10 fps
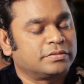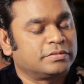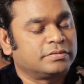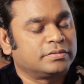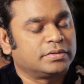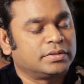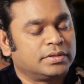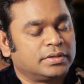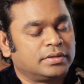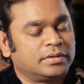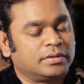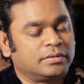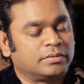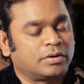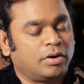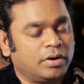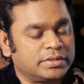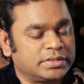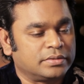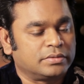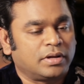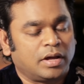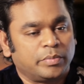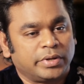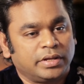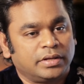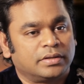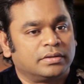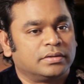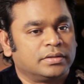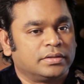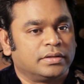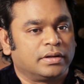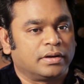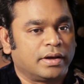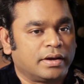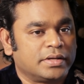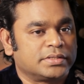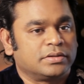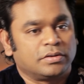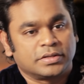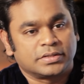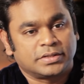of chords and harmony and ragas and all